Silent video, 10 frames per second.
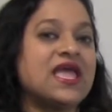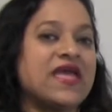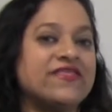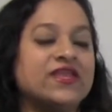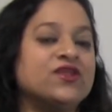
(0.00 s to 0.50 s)

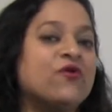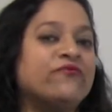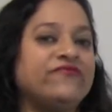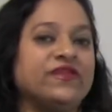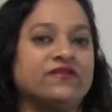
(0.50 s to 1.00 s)
and they
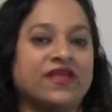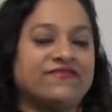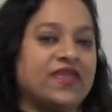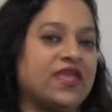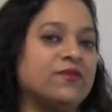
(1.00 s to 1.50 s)
don't feel
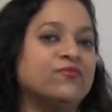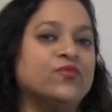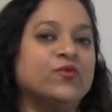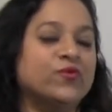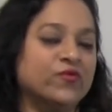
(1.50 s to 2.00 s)
like they can
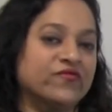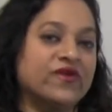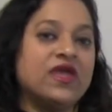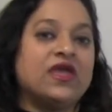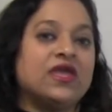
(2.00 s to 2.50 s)
move
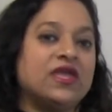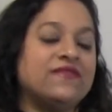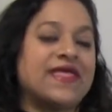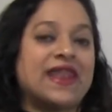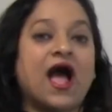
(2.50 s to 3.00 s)

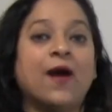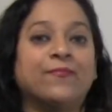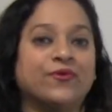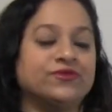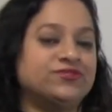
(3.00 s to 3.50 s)
in that
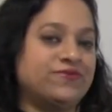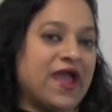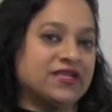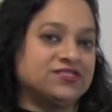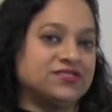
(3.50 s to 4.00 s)
upper
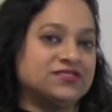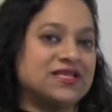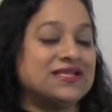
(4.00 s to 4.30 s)
directions.